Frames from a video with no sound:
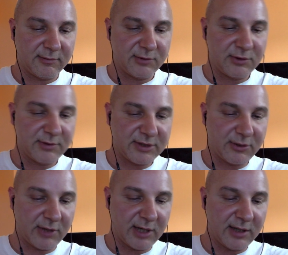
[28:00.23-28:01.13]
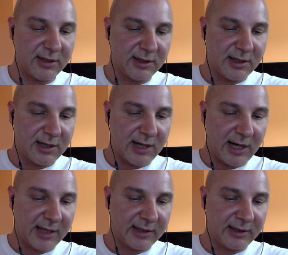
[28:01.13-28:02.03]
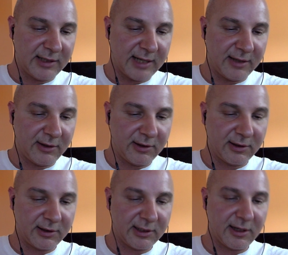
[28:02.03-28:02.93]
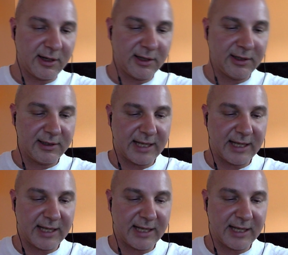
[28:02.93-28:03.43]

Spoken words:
Muskoka. I can then click on that